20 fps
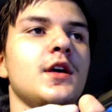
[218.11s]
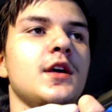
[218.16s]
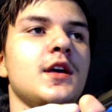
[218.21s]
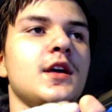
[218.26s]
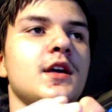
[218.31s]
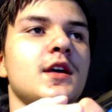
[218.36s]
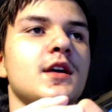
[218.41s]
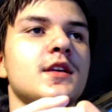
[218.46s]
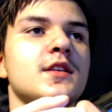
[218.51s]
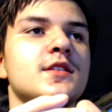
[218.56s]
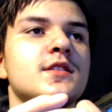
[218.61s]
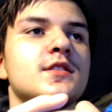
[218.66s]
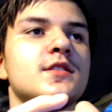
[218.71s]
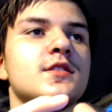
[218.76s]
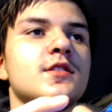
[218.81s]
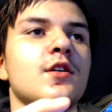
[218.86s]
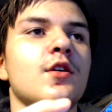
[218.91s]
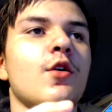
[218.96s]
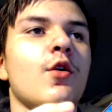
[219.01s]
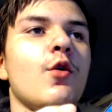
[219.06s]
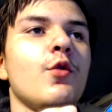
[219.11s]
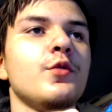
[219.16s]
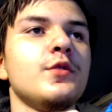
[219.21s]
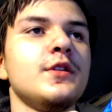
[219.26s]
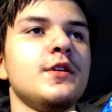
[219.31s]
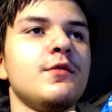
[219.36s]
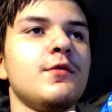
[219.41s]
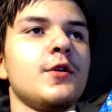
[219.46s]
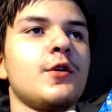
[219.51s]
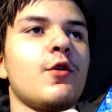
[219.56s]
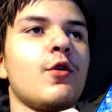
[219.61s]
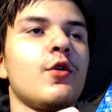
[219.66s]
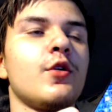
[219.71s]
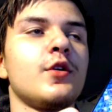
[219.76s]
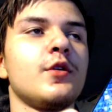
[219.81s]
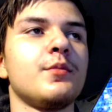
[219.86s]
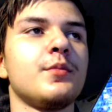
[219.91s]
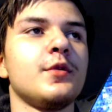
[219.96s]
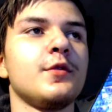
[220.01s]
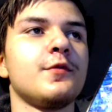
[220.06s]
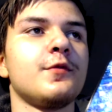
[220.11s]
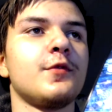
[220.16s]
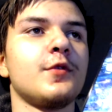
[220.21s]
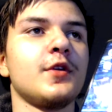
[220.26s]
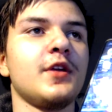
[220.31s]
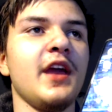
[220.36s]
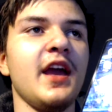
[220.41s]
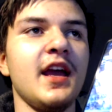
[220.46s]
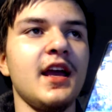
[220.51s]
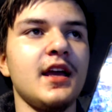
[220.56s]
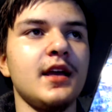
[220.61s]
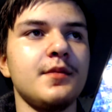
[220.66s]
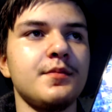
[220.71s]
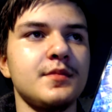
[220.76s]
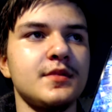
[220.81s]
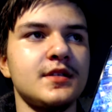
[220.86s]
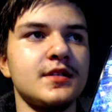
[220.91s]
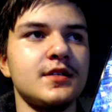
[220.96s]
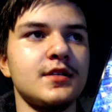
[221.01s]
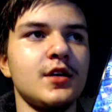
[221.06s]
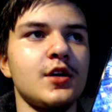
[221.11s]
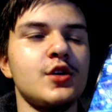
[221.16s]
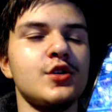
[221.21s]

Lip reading: is only recordable for games,